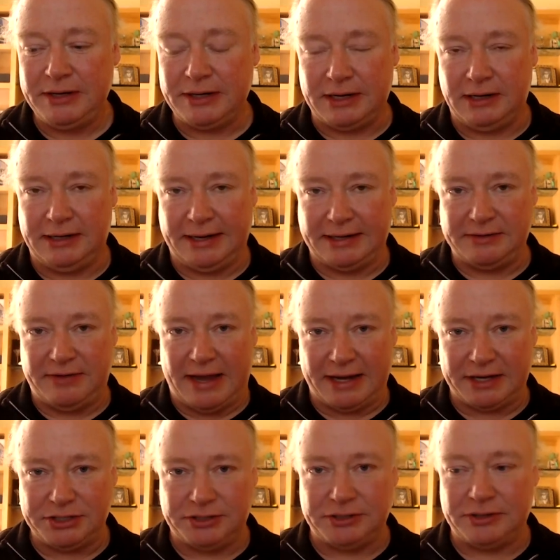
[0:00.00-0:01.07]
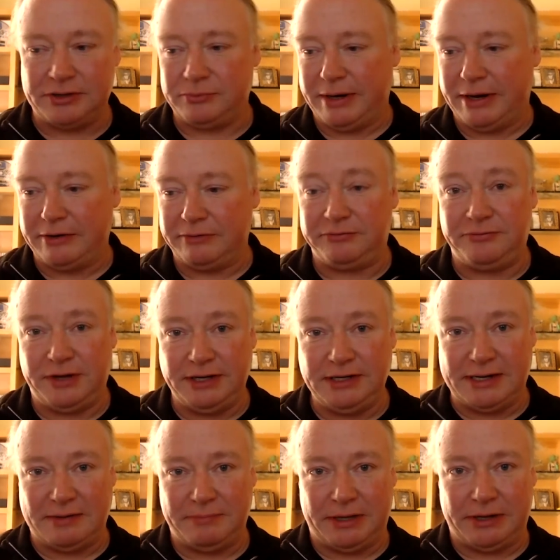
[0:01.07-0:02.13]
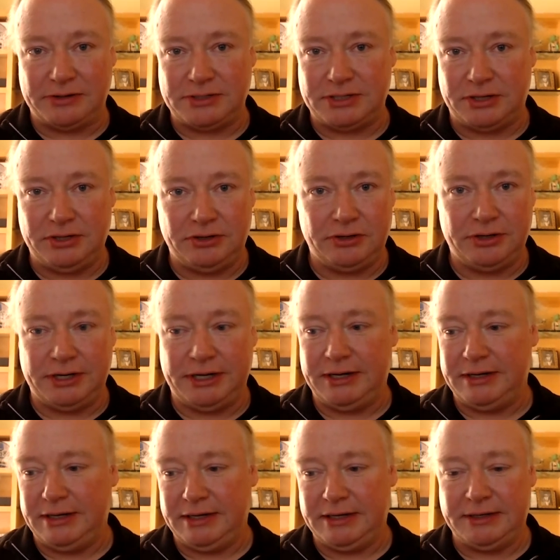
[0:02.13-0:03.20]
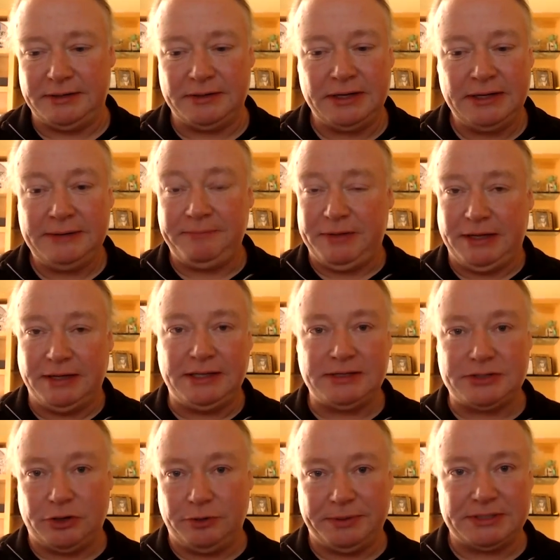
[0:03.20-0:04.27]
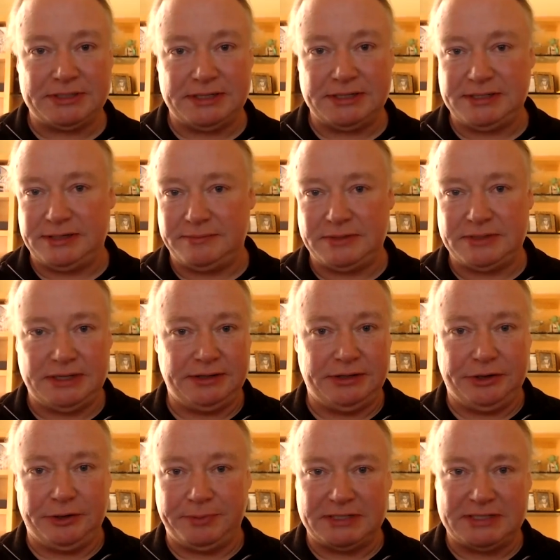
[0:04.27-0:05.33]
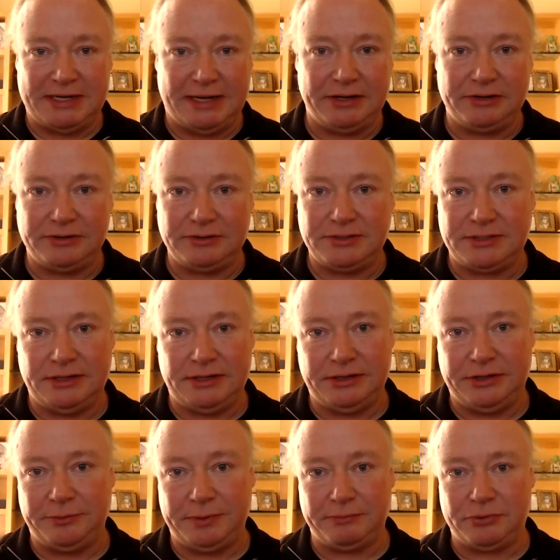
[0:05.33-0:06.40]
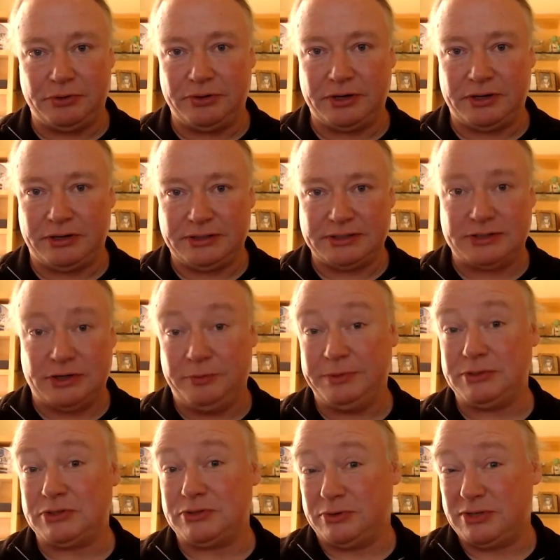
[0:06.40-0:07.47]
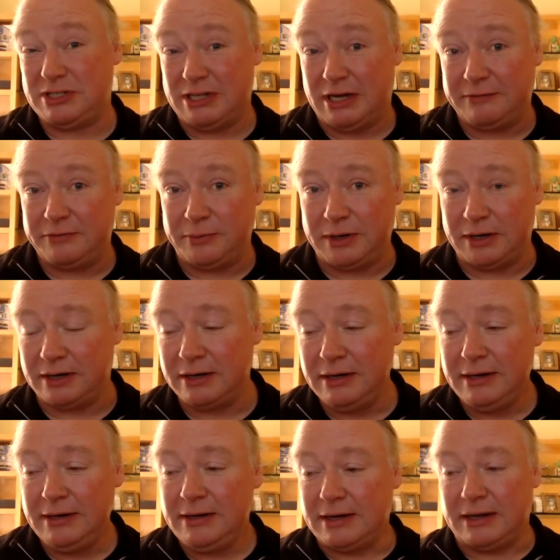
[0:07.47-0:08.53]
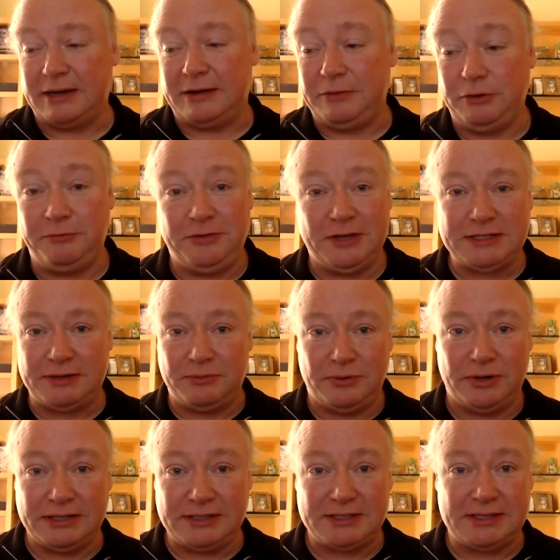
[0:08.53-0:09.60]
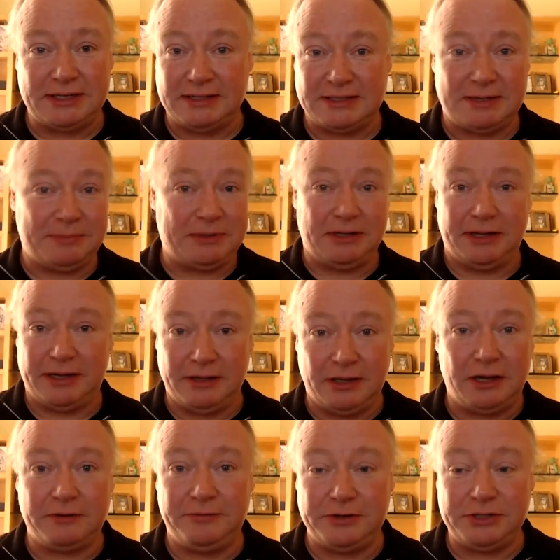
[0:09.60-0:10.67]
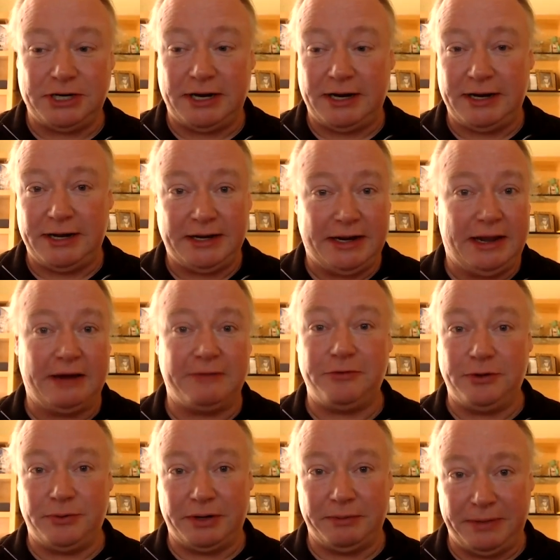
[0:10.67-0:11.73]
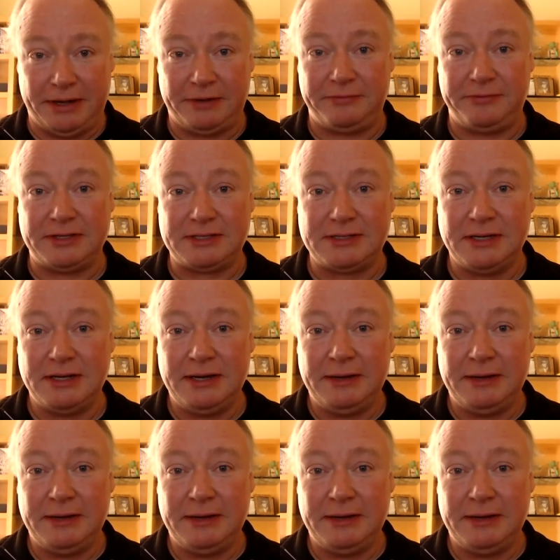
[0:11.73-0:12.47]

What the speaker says: collective action around funding better security in these open systems, in the open standards, in the open protocols, open source software. You fix it once in something like Log4j, and everyone benefits.